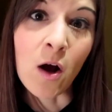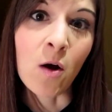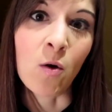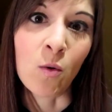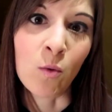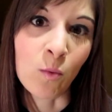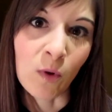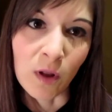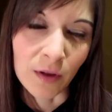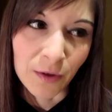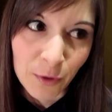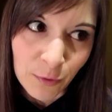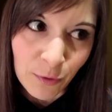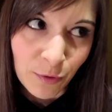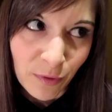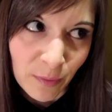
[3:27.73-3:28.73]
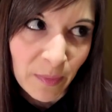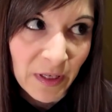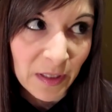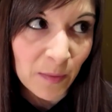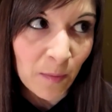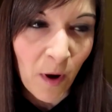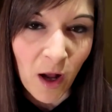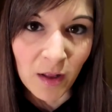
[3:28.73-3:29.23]
oh, well, you should be
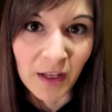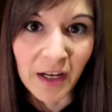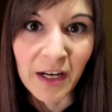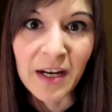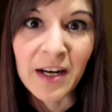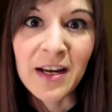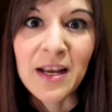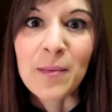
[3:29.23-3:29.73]
smaller.